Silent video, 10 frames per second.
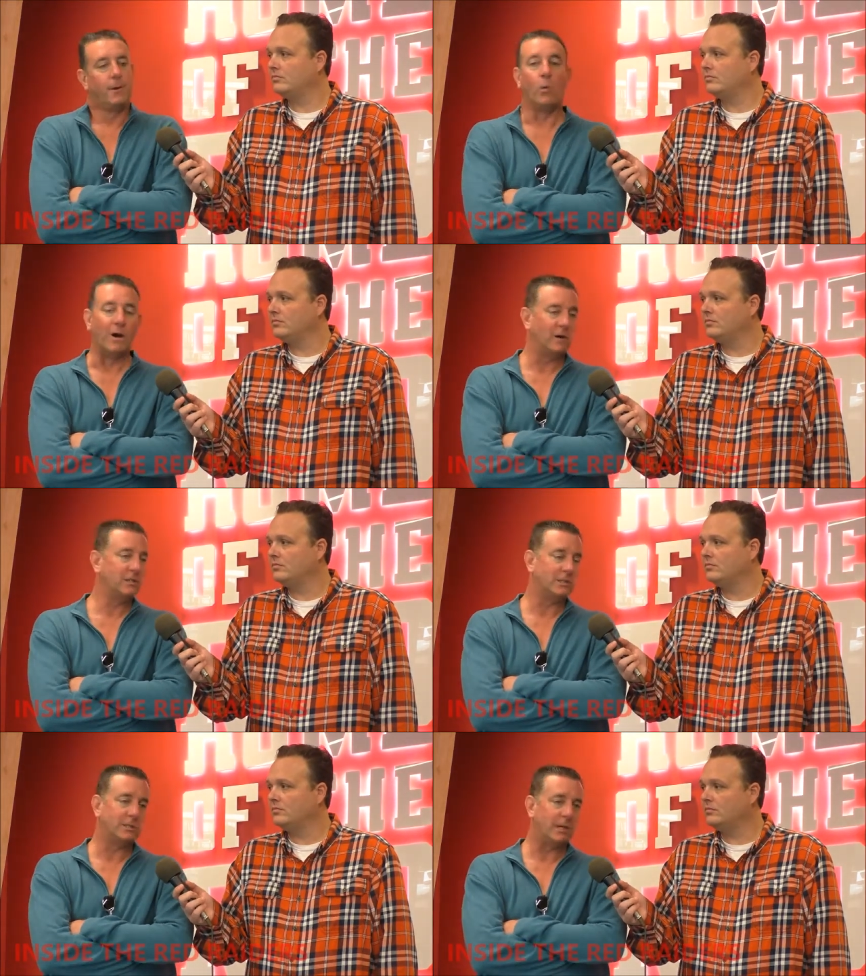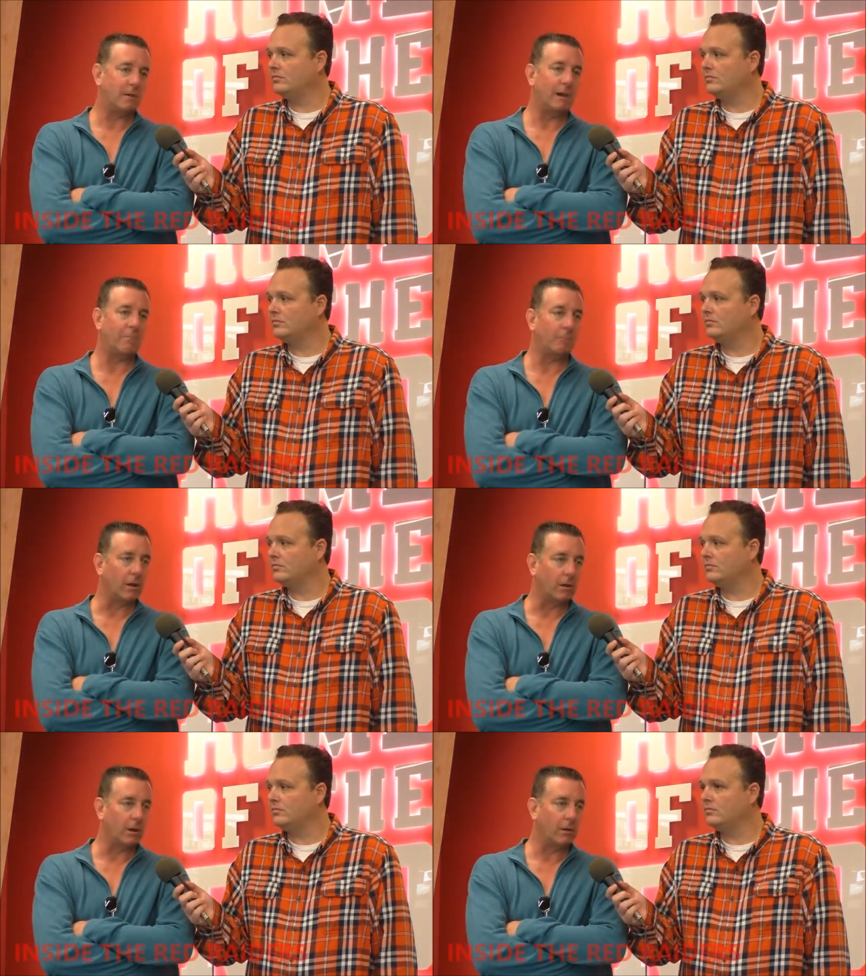Speaker 1: where is this team at
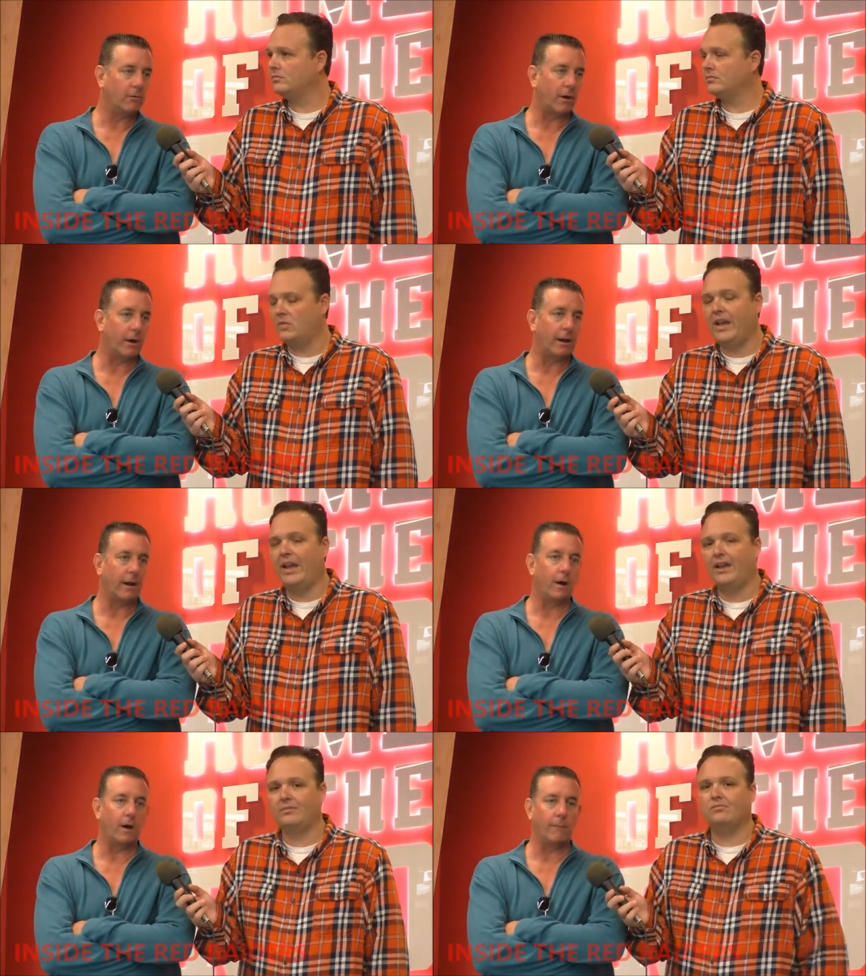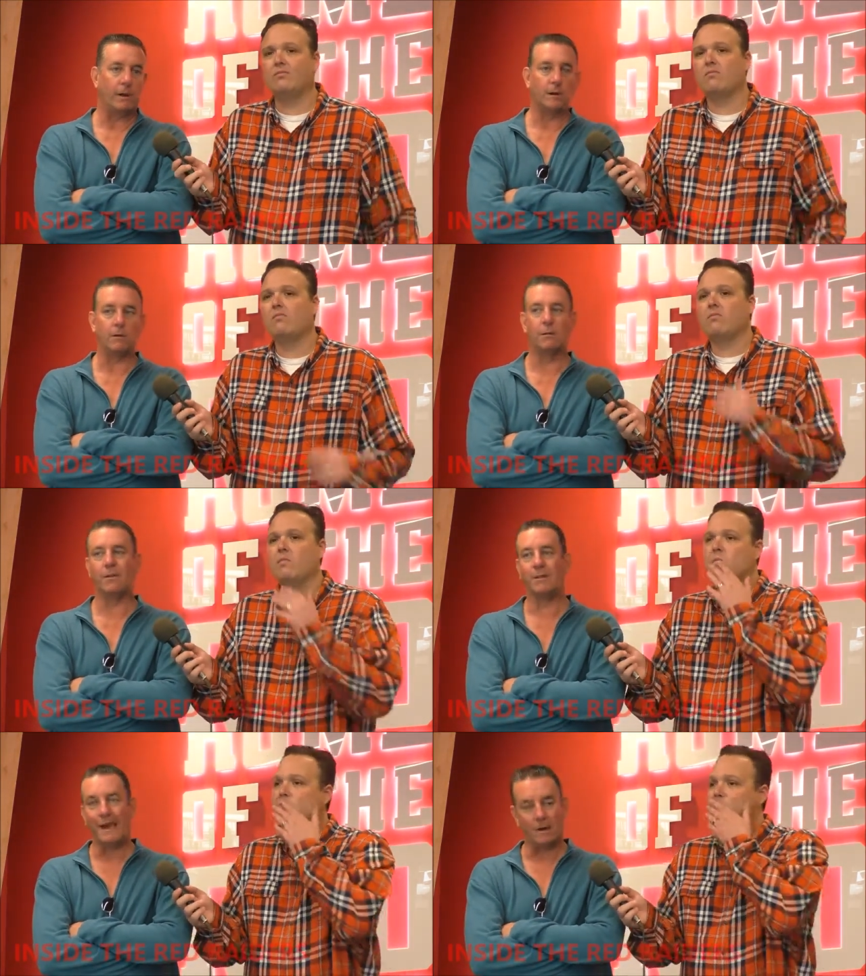mentally right yeah. now? I
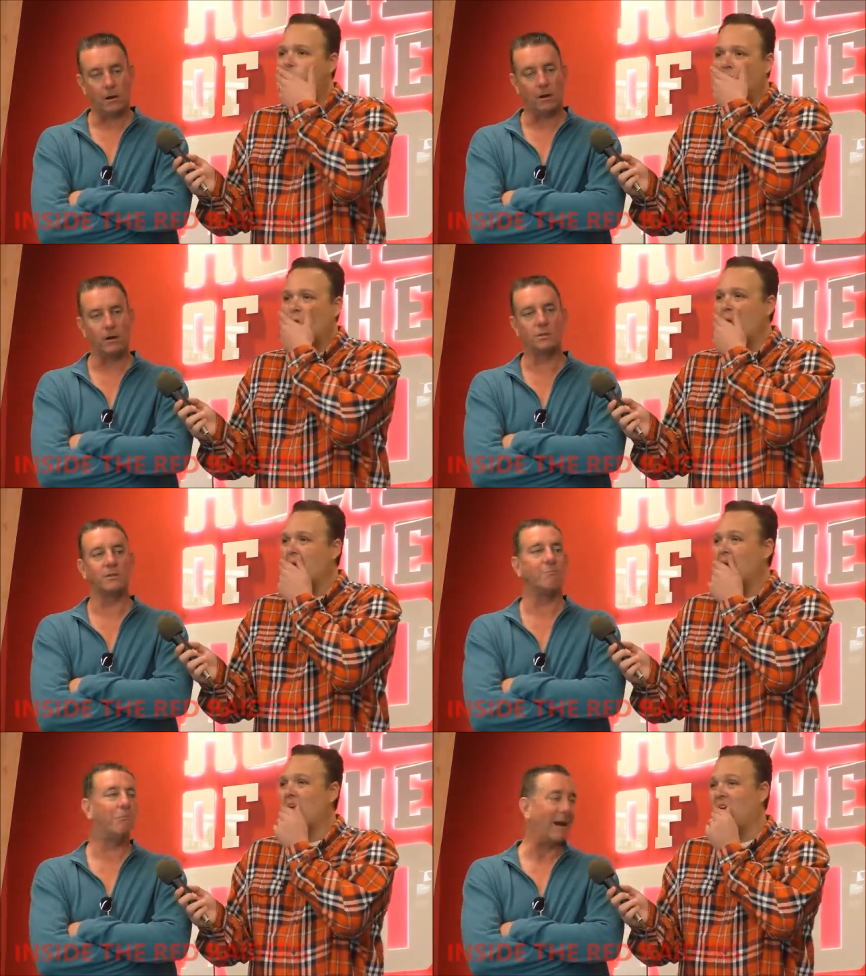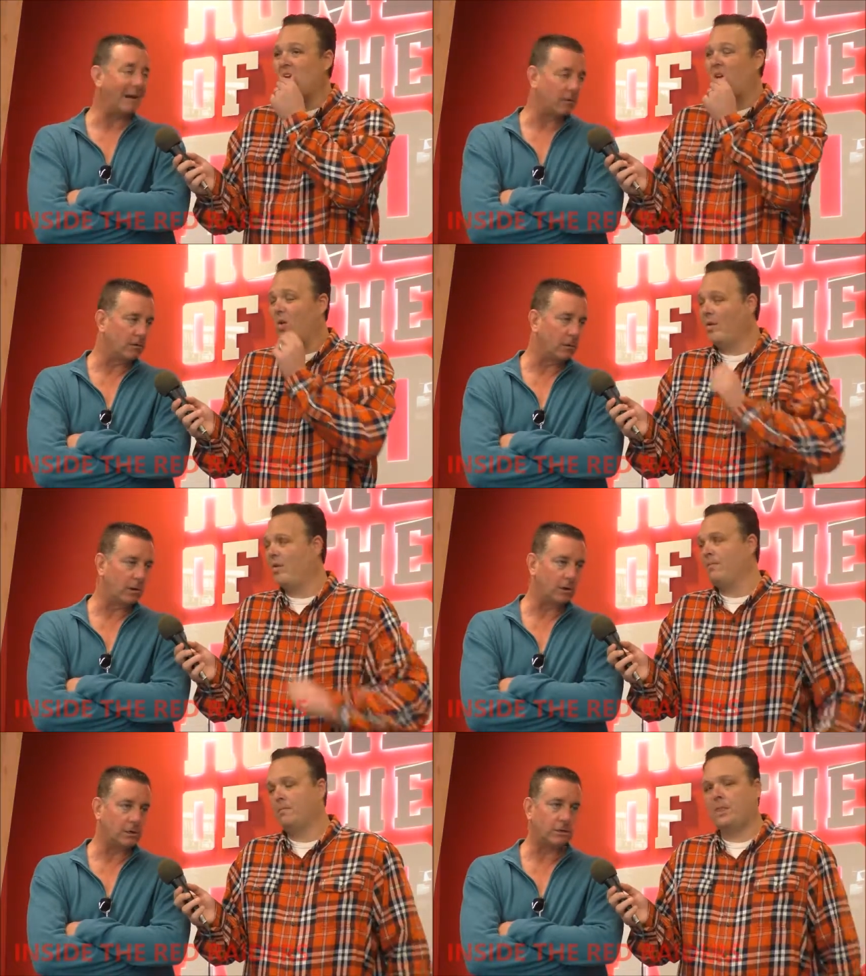mean, that loss, the Baylor
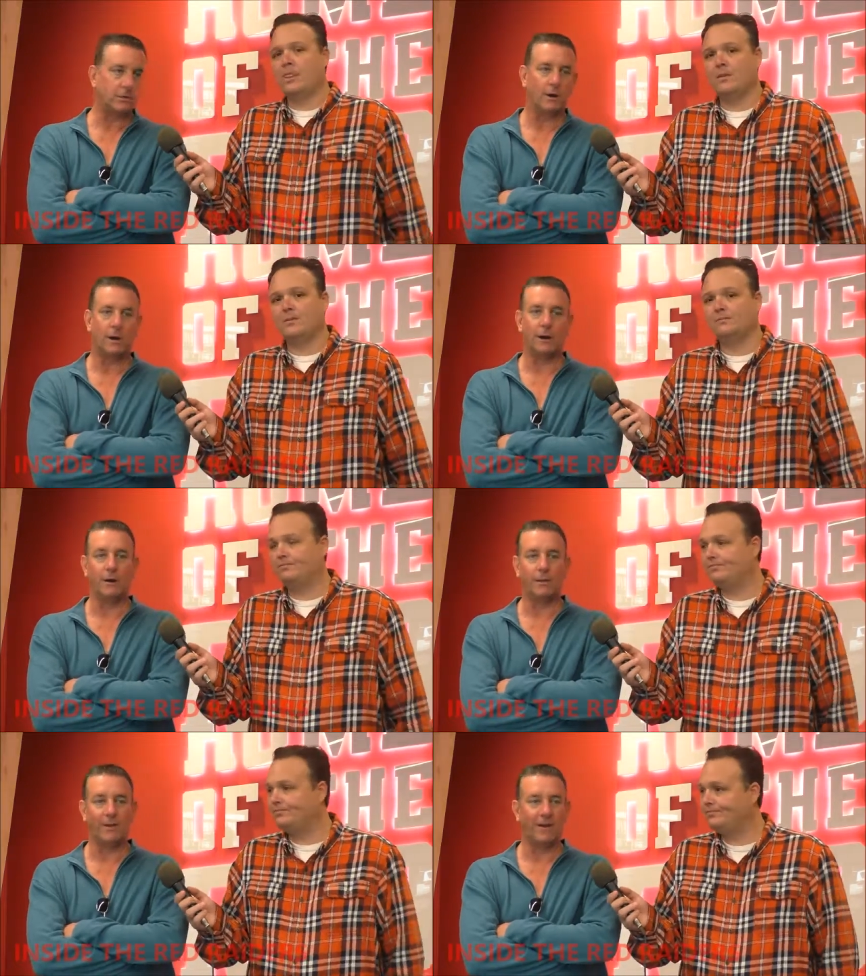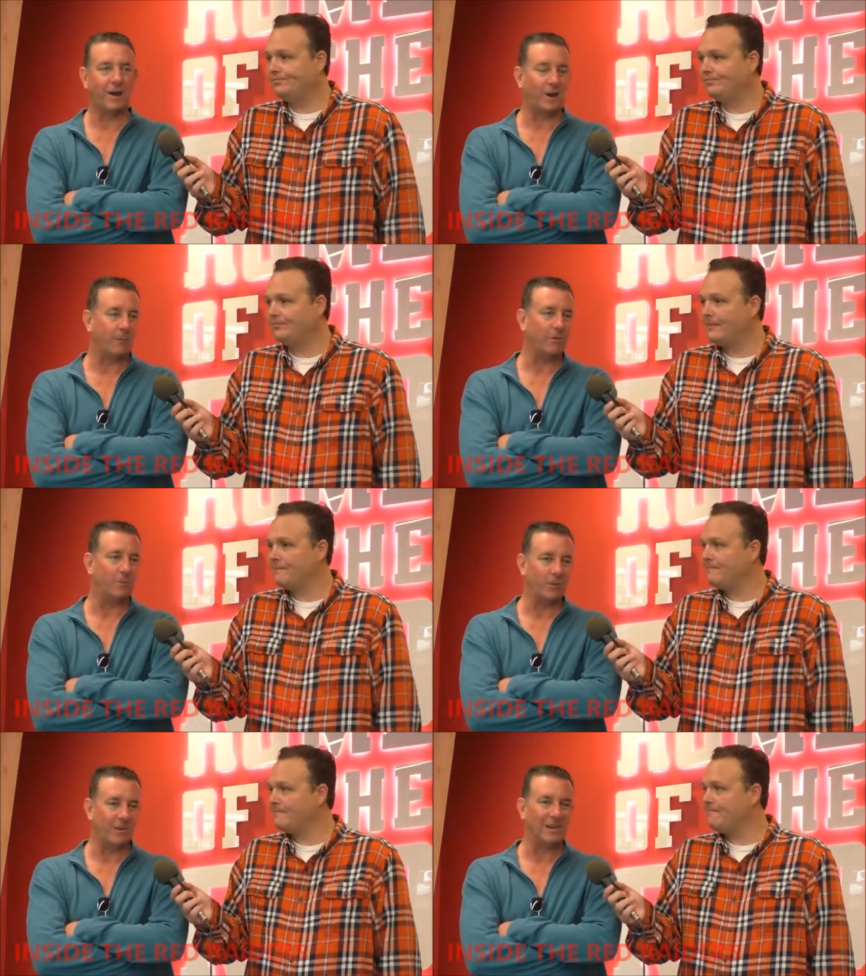loss, uh, they've had a couple
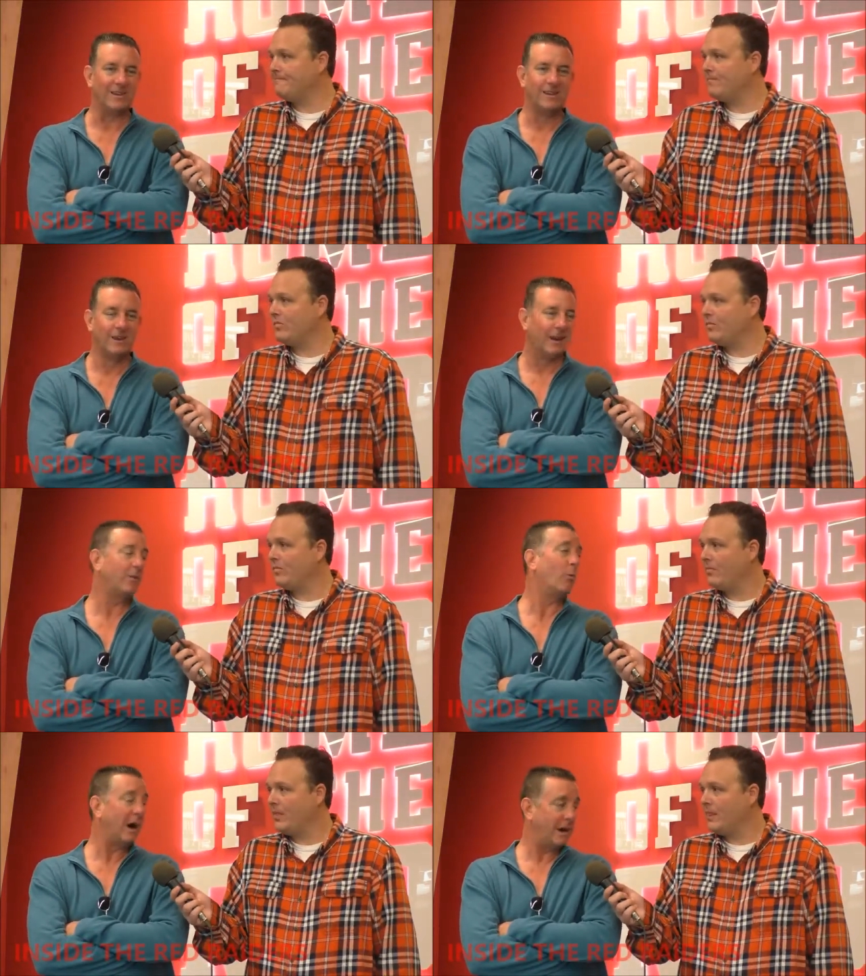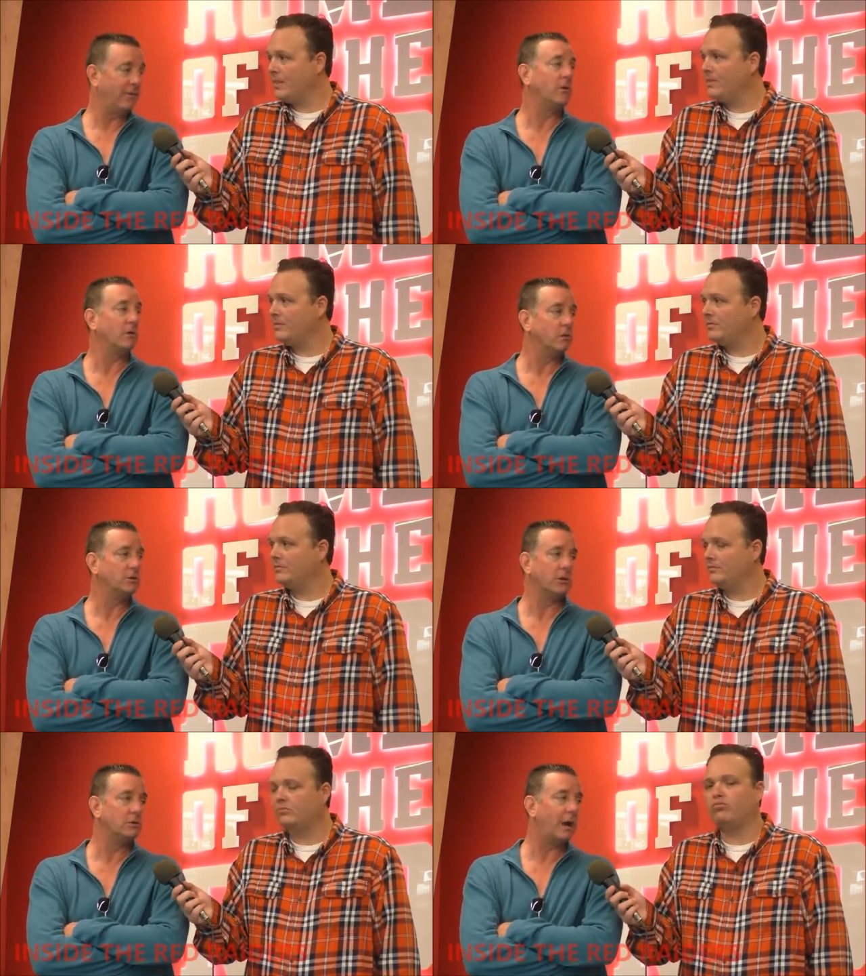of really, in the way that you
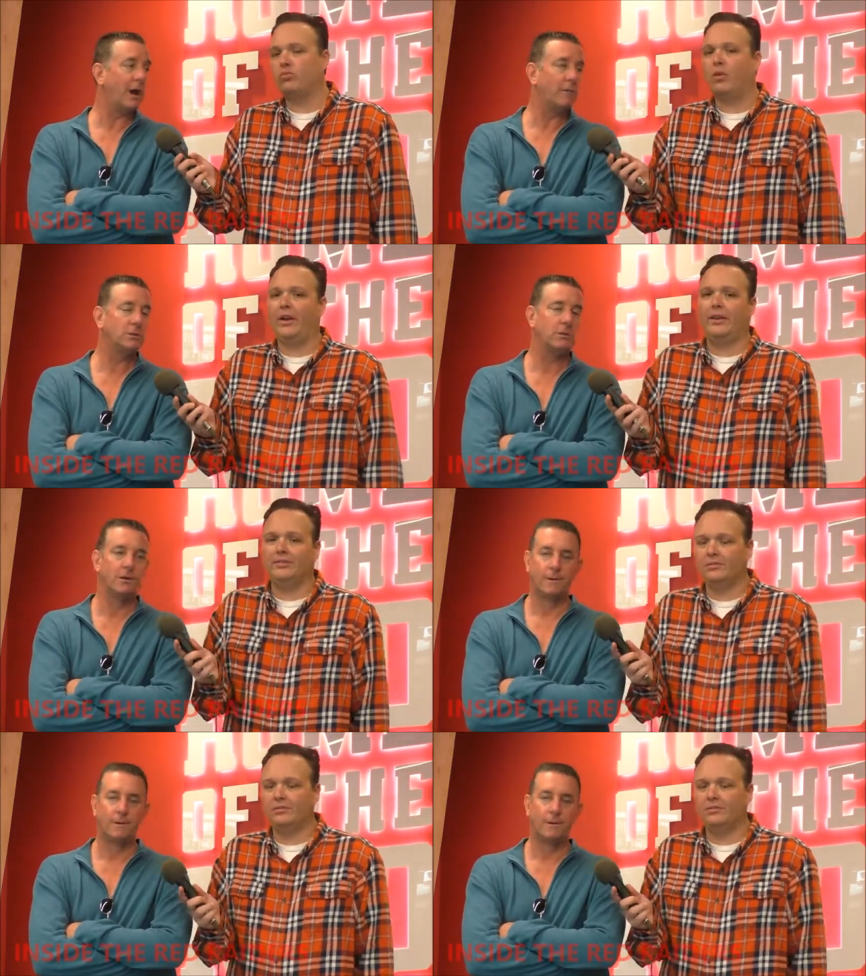lose those games, right.